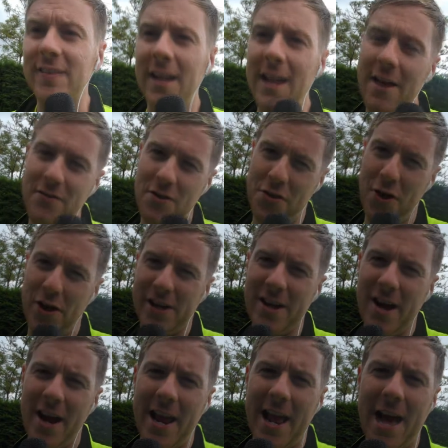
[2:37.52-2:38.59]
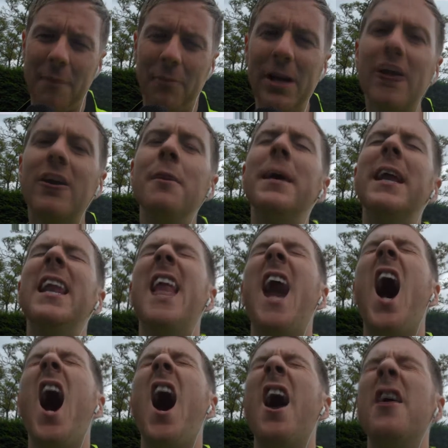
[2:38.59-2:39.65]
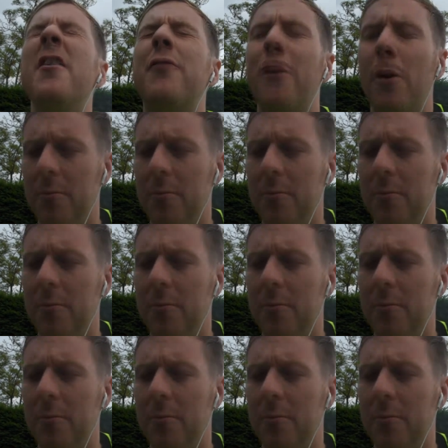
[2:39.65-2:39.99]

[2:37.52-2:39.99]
It's 11:39 a.m. We are coming live